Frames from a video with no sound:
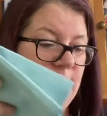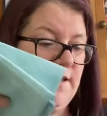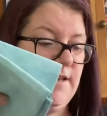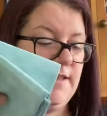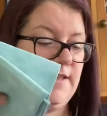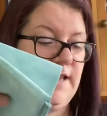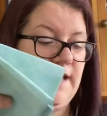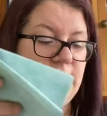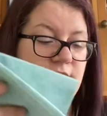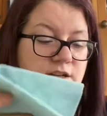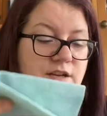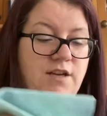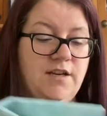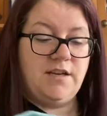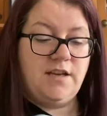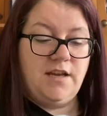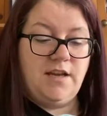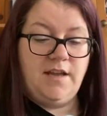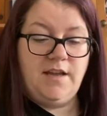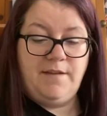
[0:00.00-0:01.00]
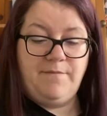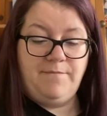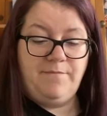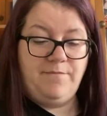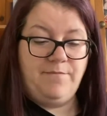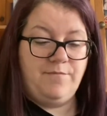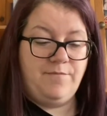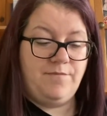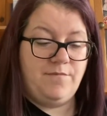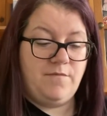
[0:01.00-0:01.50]
that is good.
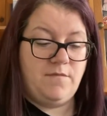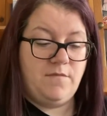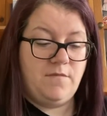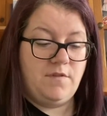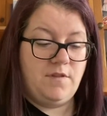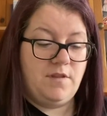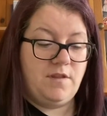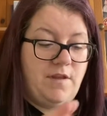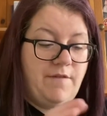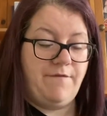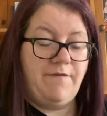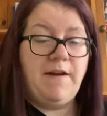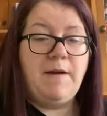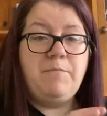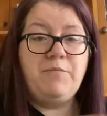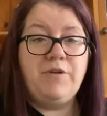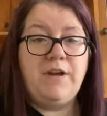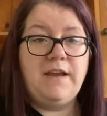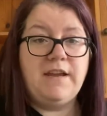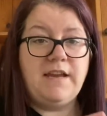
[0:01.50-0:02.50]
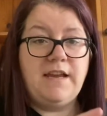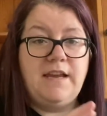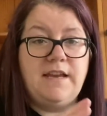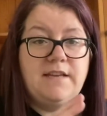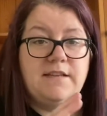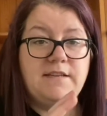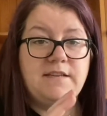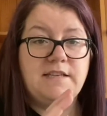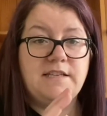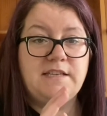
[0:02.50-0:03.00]
The fabric
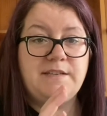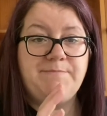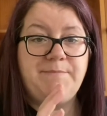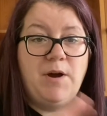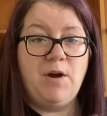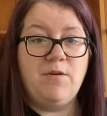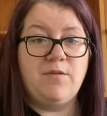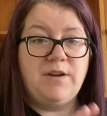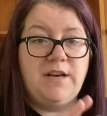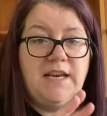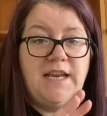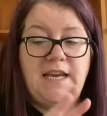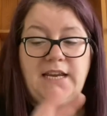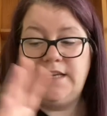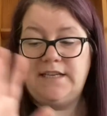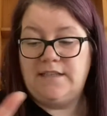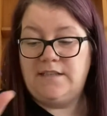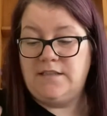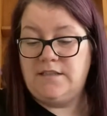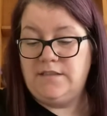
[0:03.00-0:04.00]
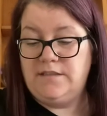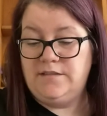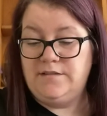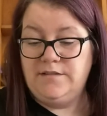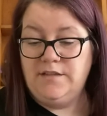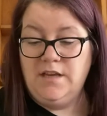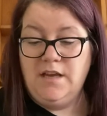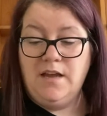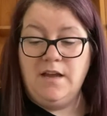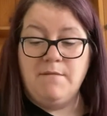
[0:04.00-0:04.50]
is sparklies.
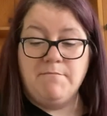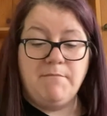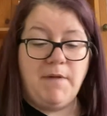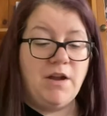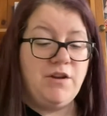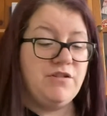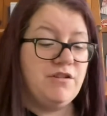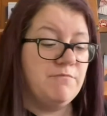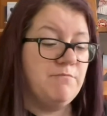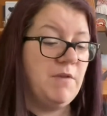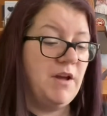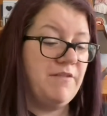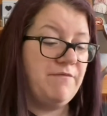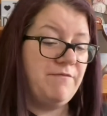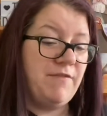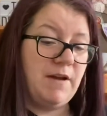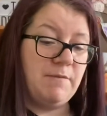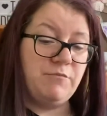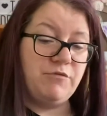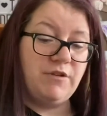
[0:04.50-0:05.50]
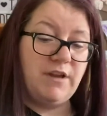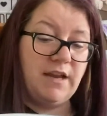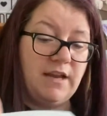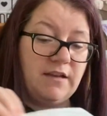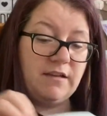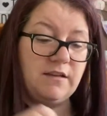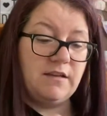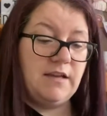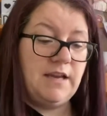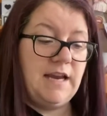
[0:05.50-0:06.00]
Most of my
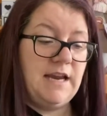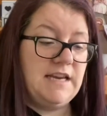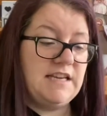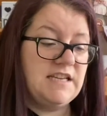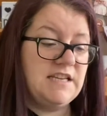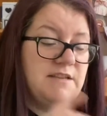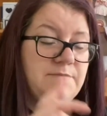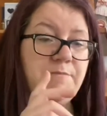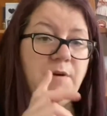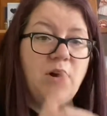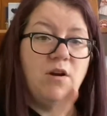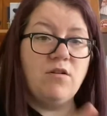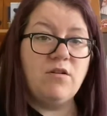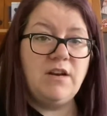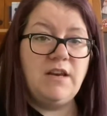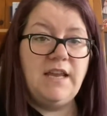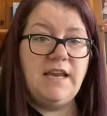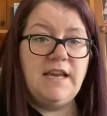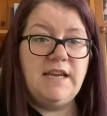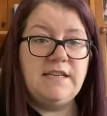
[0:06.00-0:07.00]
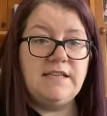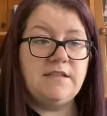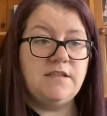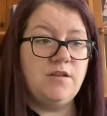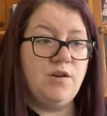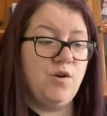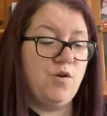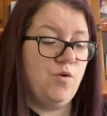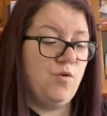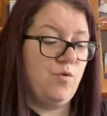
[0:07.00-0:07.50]
fabric is sparklies
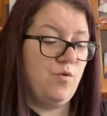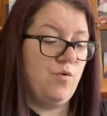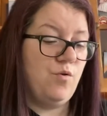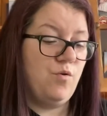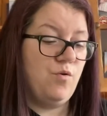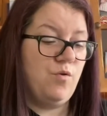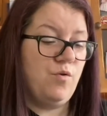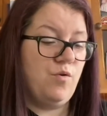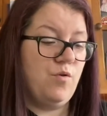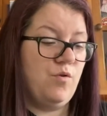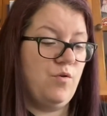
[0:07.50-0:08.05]
or